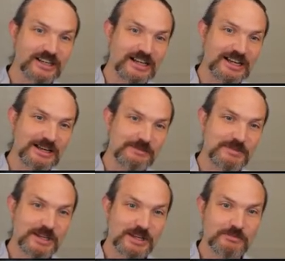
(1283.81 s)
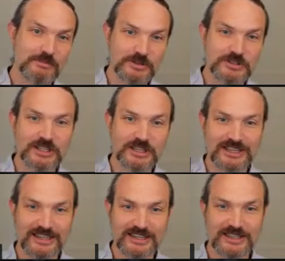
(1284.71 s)
um,
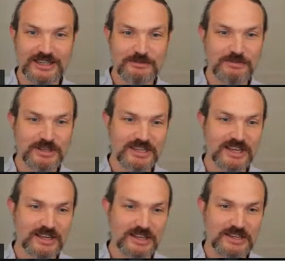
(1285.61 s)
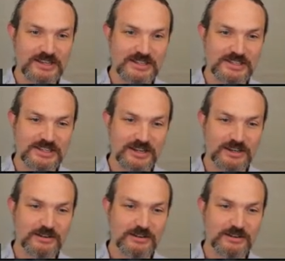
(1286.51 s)
mostly because